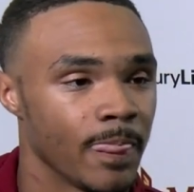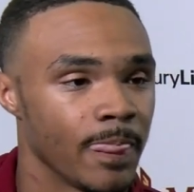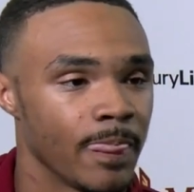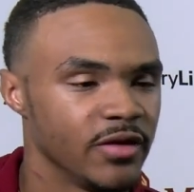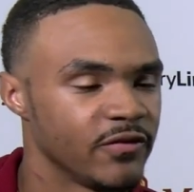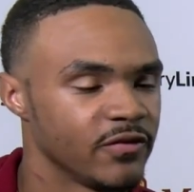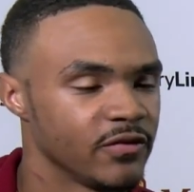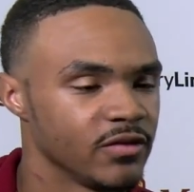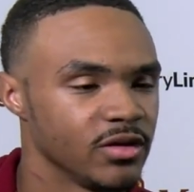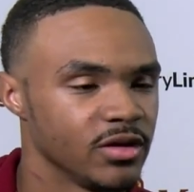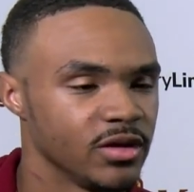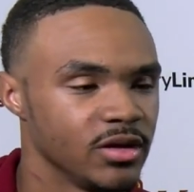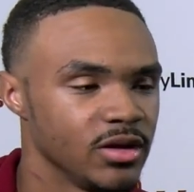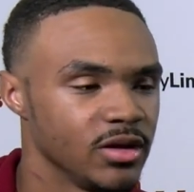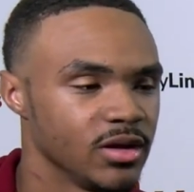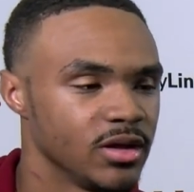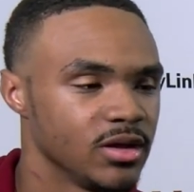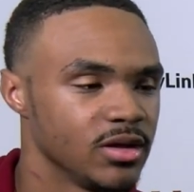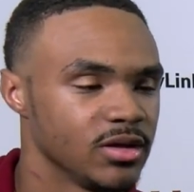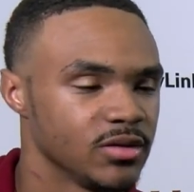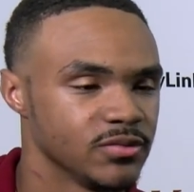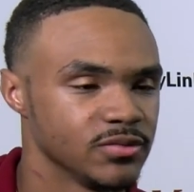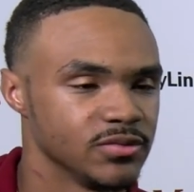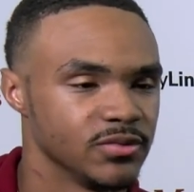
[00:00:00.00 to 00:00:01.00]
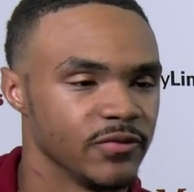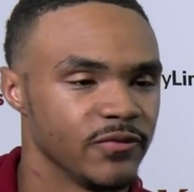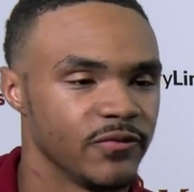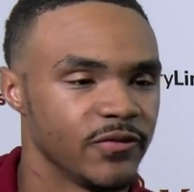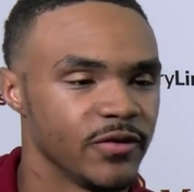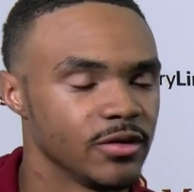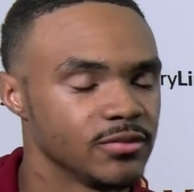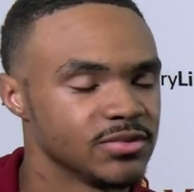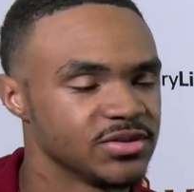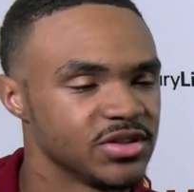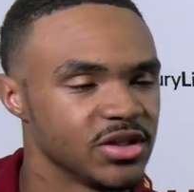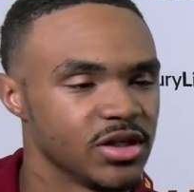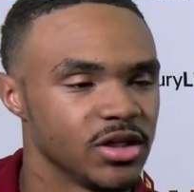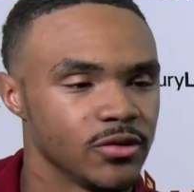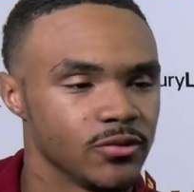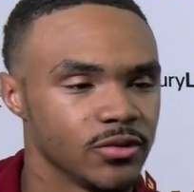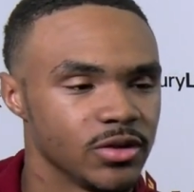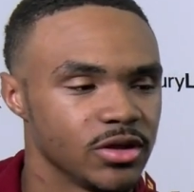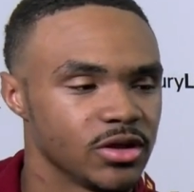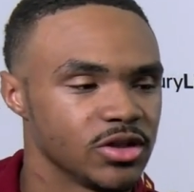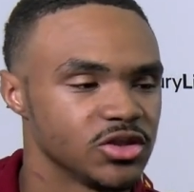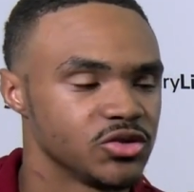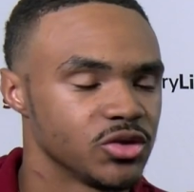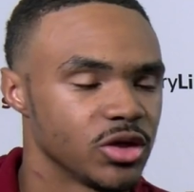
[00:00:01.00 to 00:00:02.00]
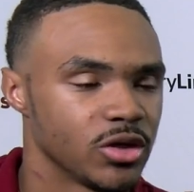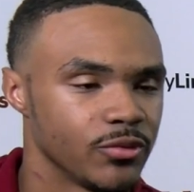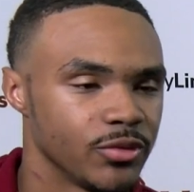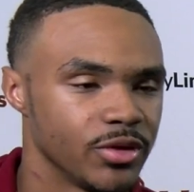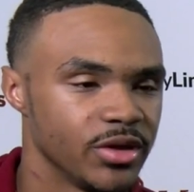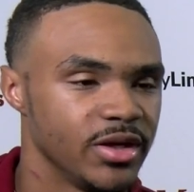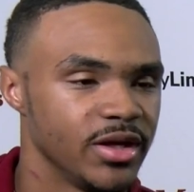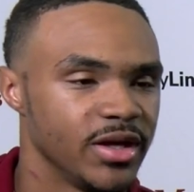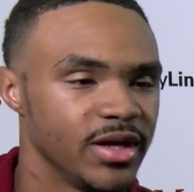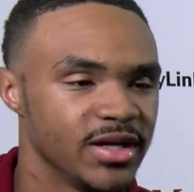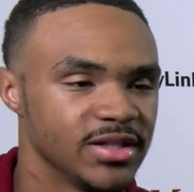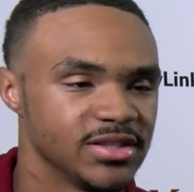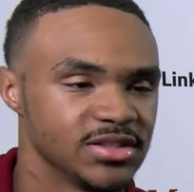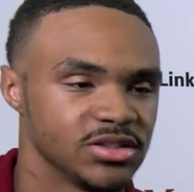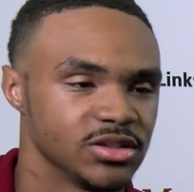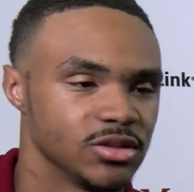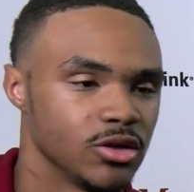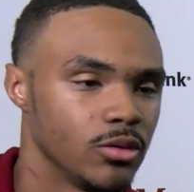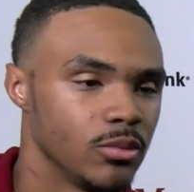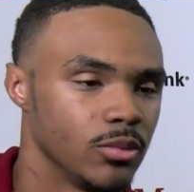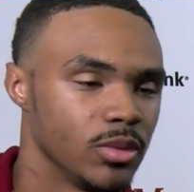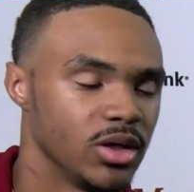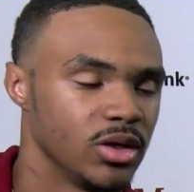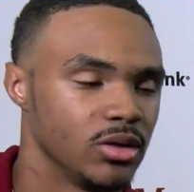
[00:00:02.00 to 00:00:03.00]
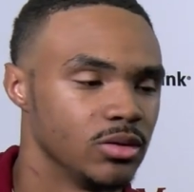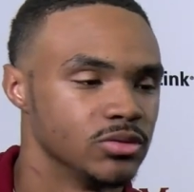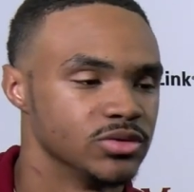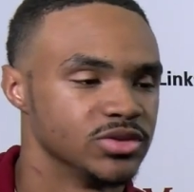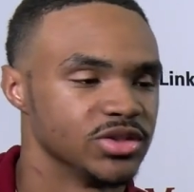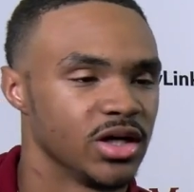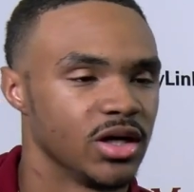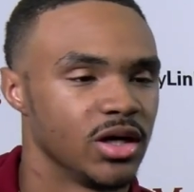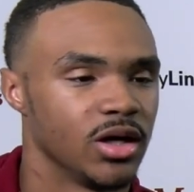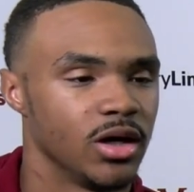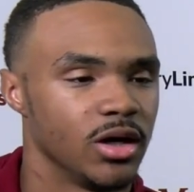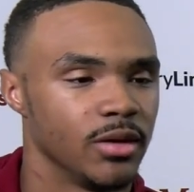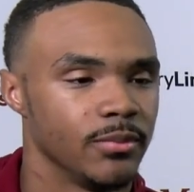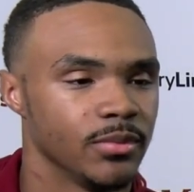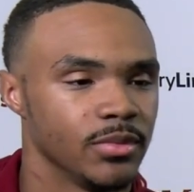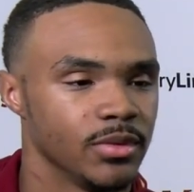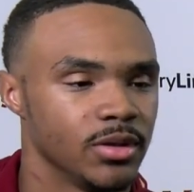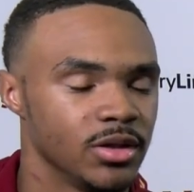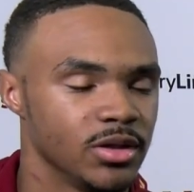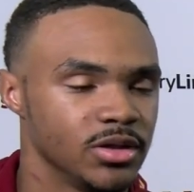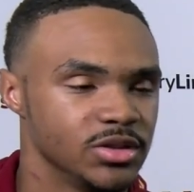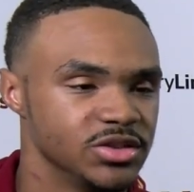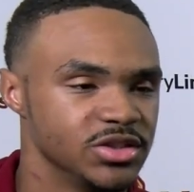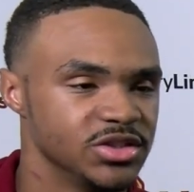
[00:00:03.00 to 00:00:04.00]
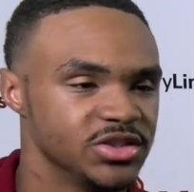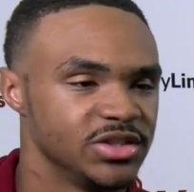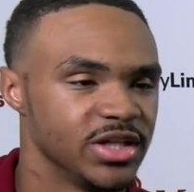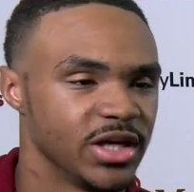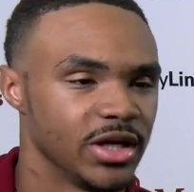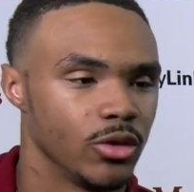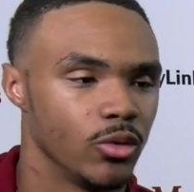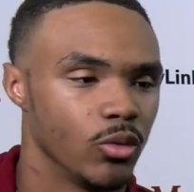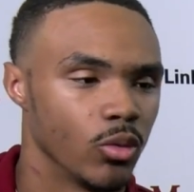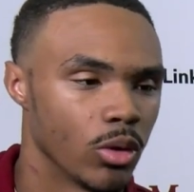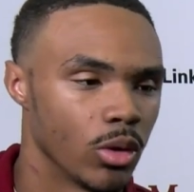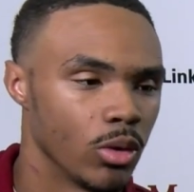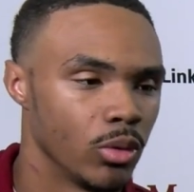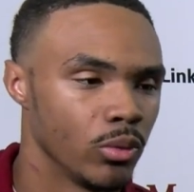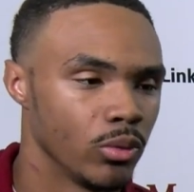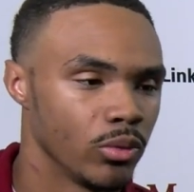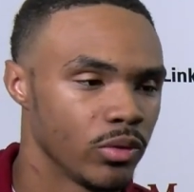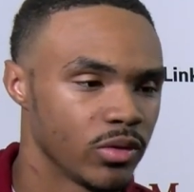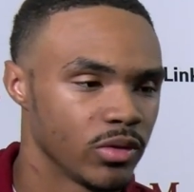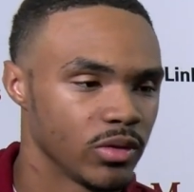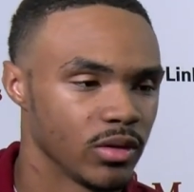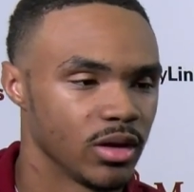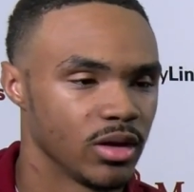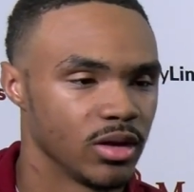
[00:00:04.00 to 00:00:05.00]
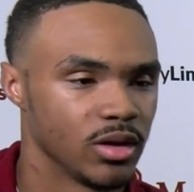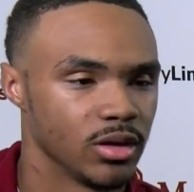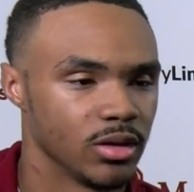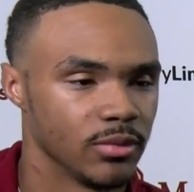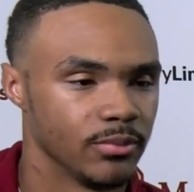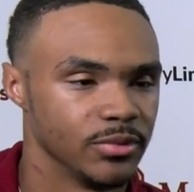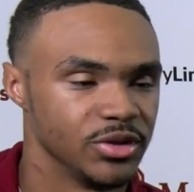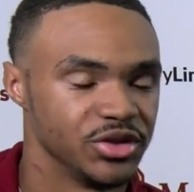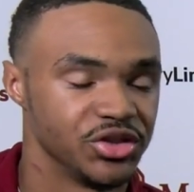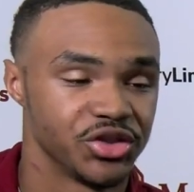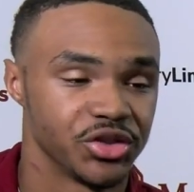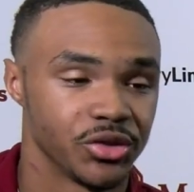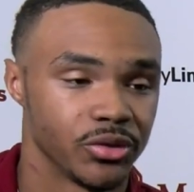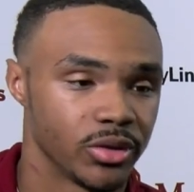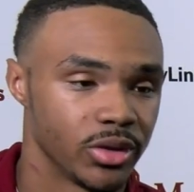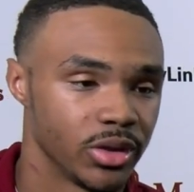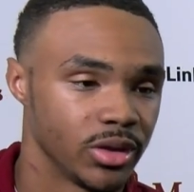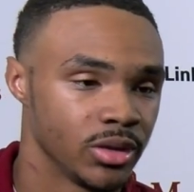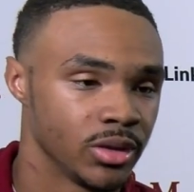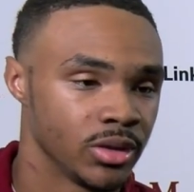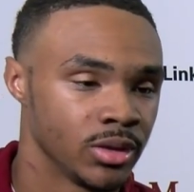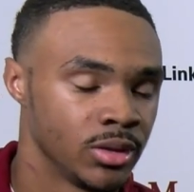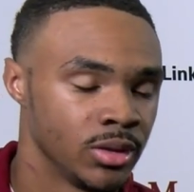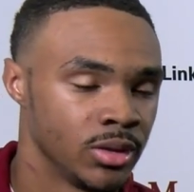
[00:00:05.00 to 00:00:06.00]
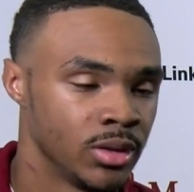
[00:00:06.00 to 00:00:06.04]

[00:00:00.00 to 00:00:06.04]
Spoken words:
Definitely film study with Coach Rodriguez and on my own time, just that growth, maturing,